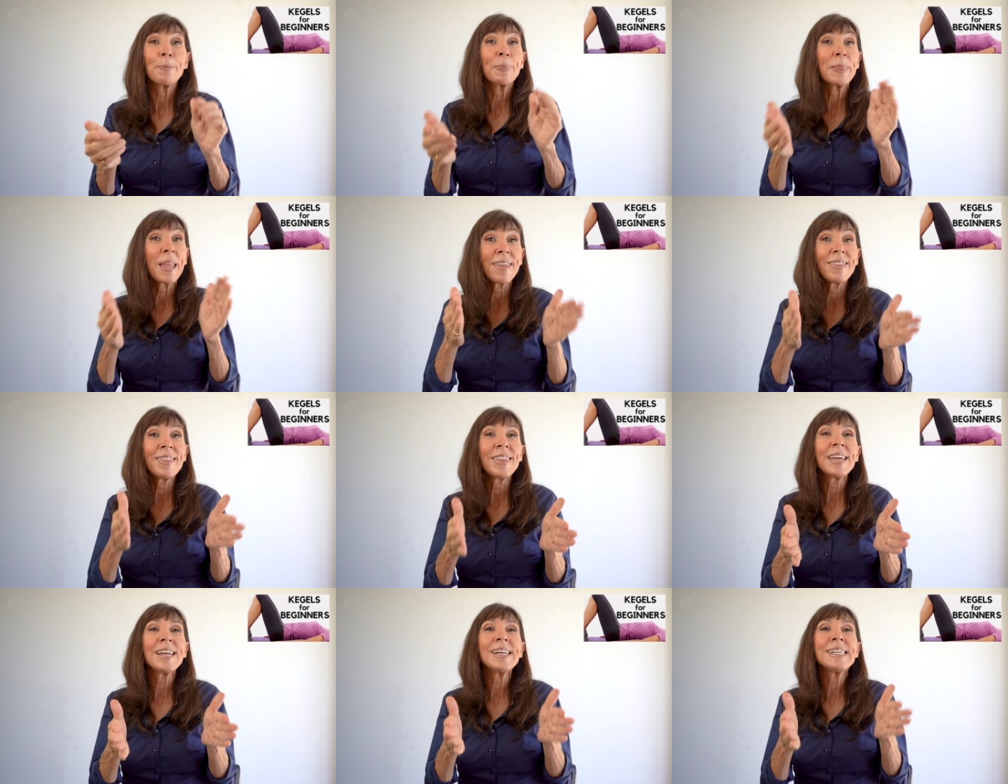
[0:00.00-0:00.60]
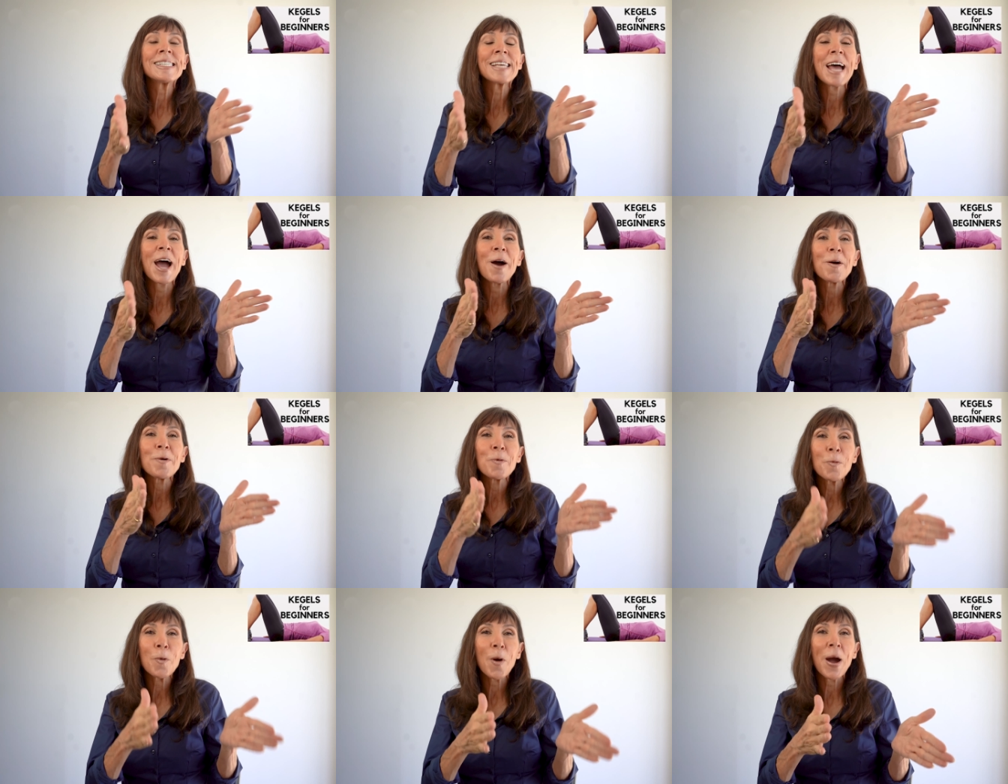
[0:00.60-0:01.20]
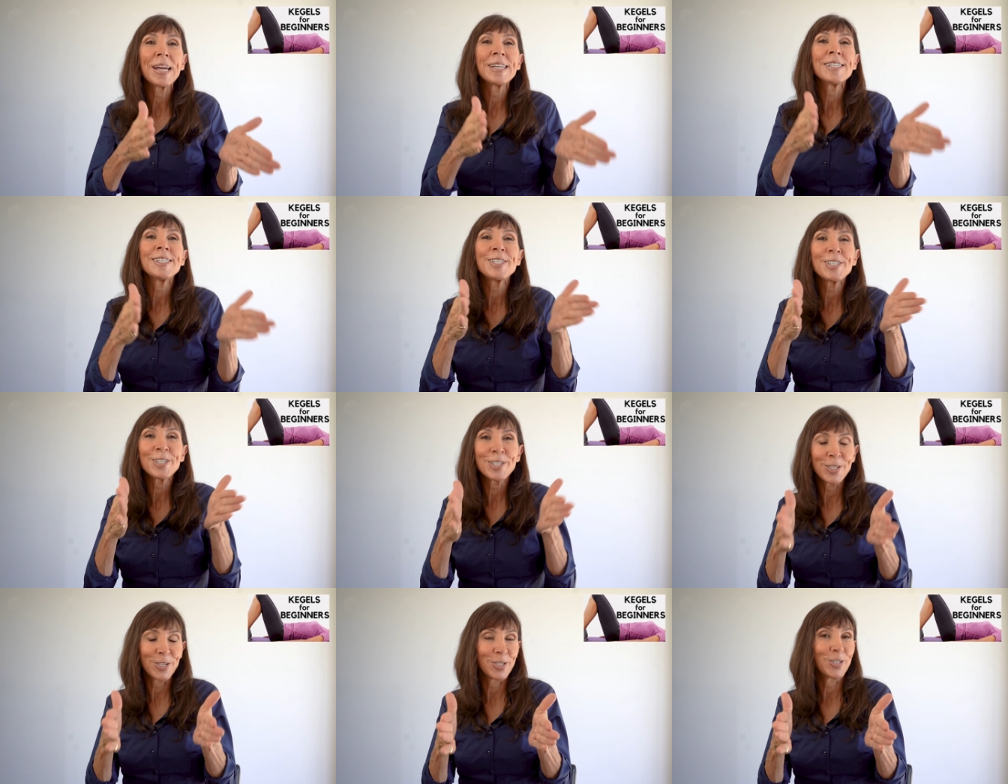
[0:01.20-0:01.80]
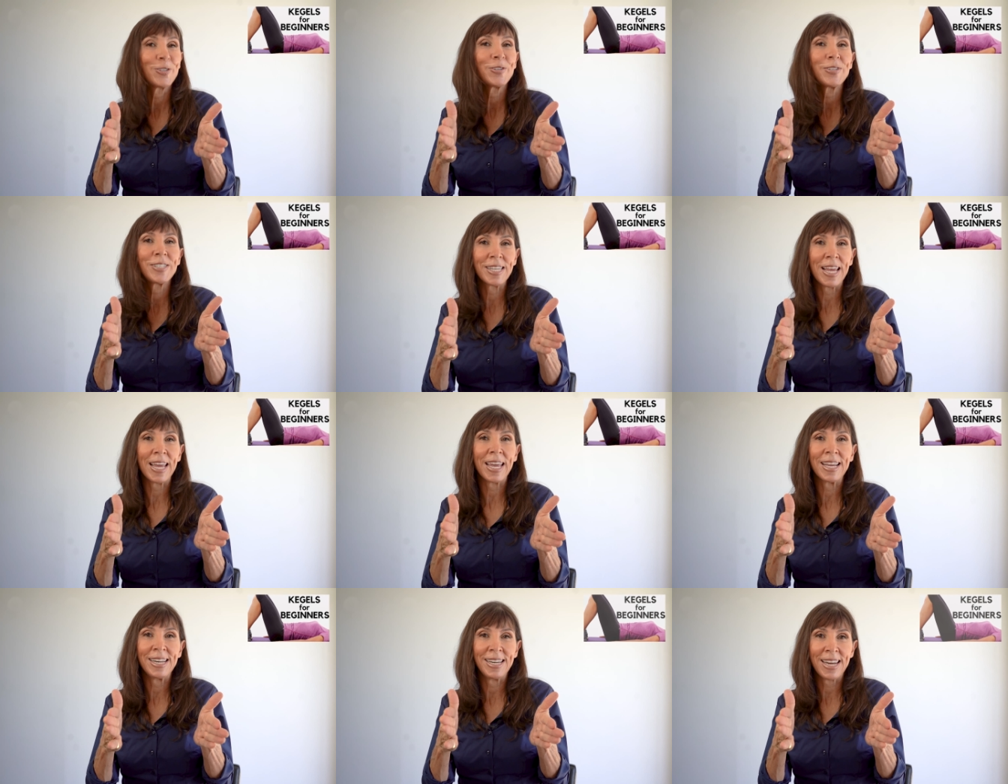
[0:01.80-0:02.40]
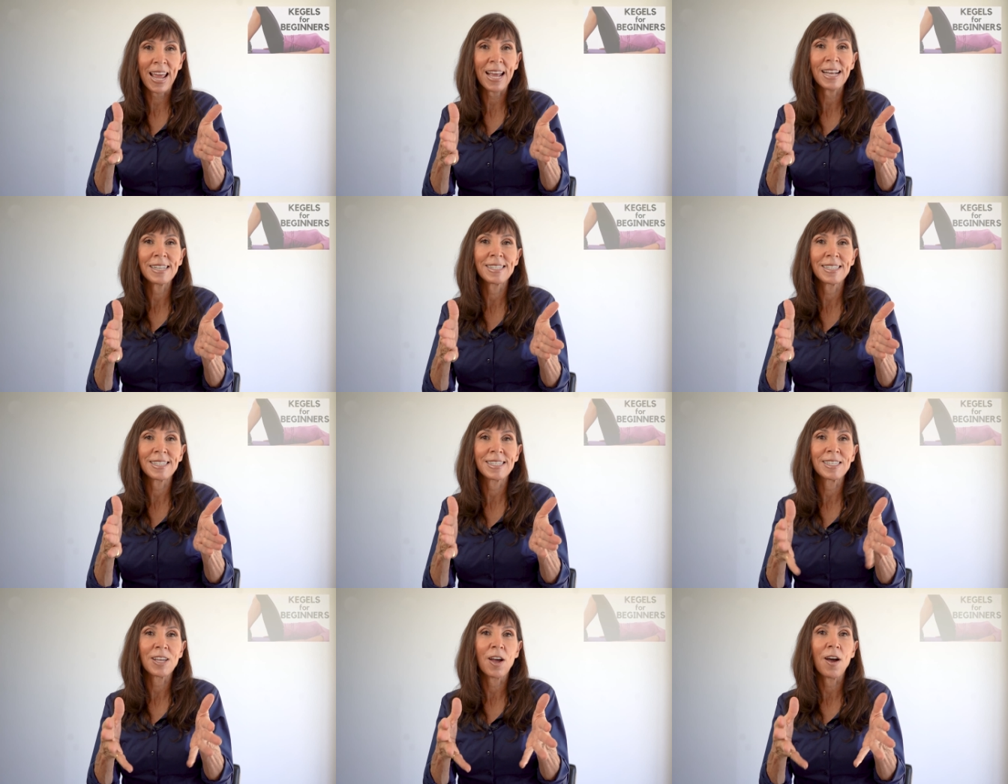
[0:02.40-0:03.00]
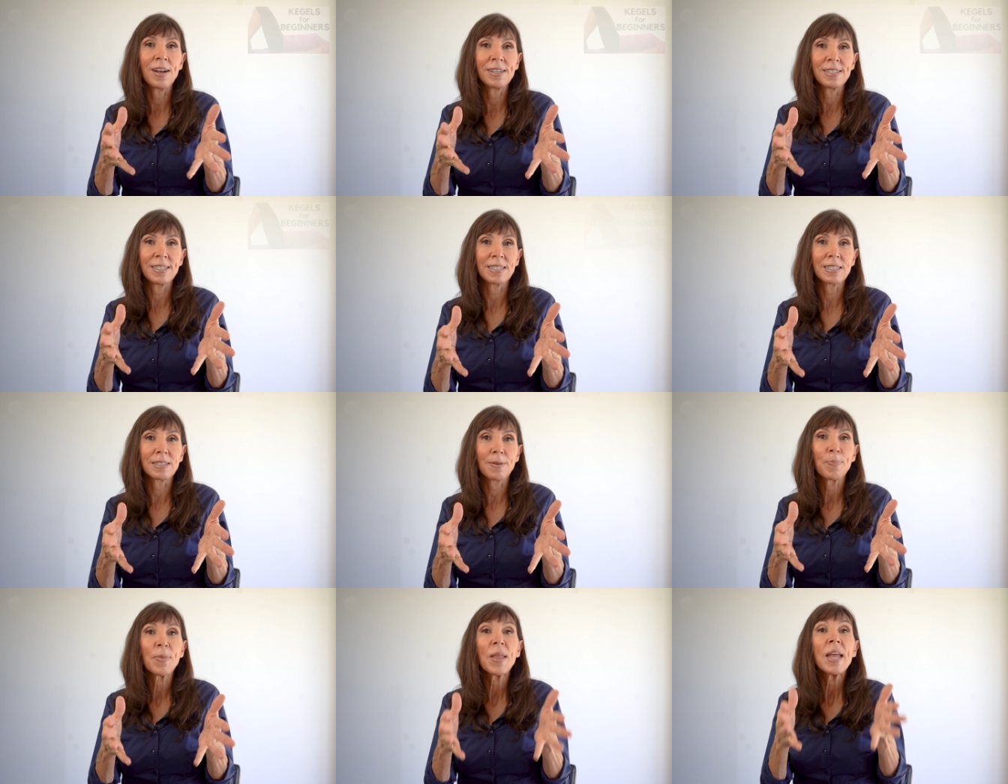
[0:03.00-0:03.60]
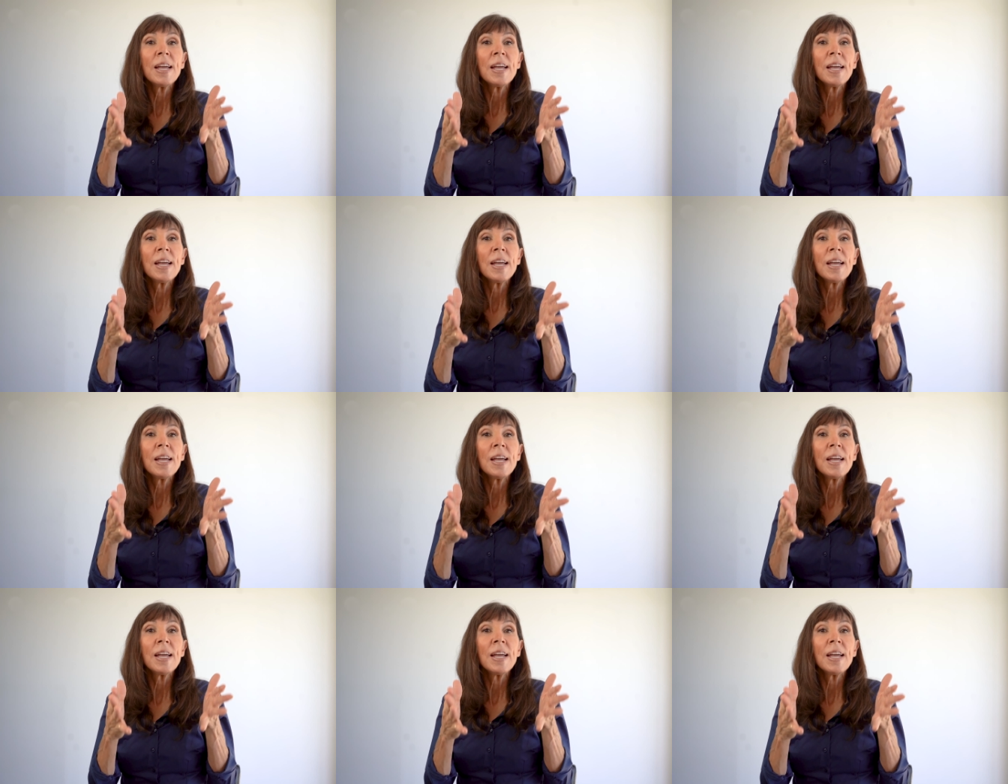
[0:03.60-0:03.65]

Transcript: Now, these are 1 to 2 second exercises.